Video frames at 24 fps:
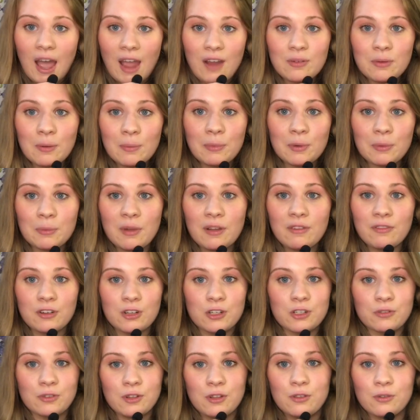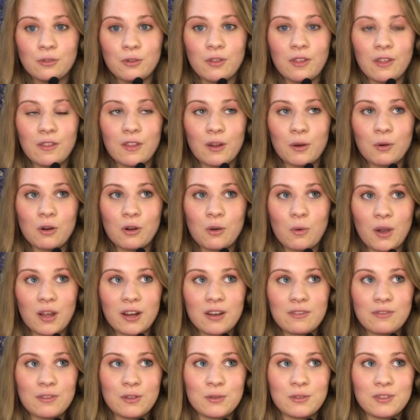I remember my first read through that there were quite a
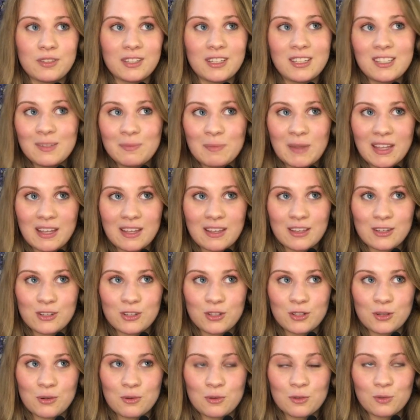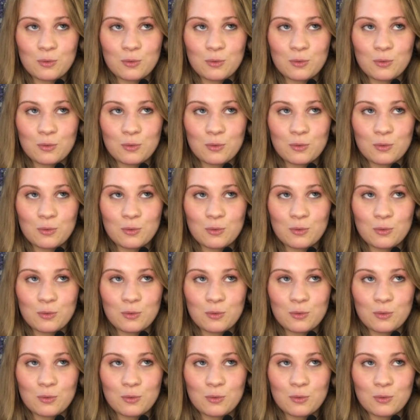few sense-making issues